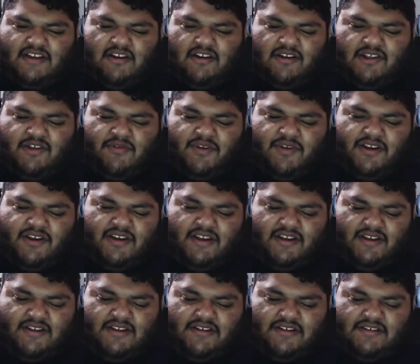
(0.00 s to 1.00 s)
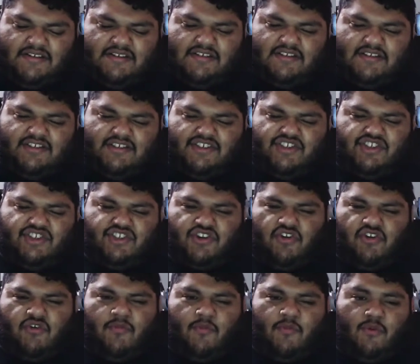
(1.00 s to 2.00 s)
although it does
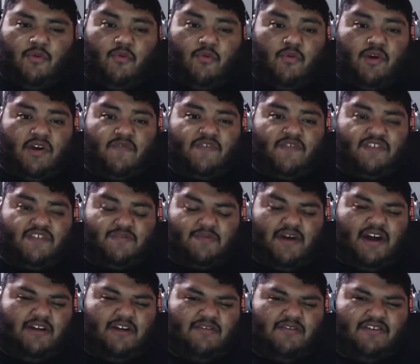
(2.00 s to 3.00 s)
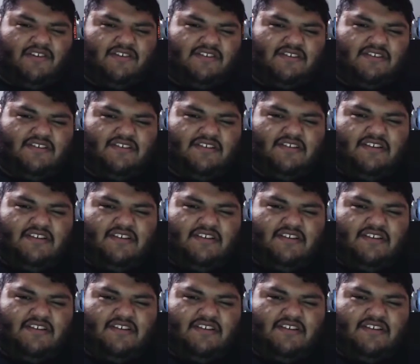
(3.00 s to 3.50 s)
show one of his powers.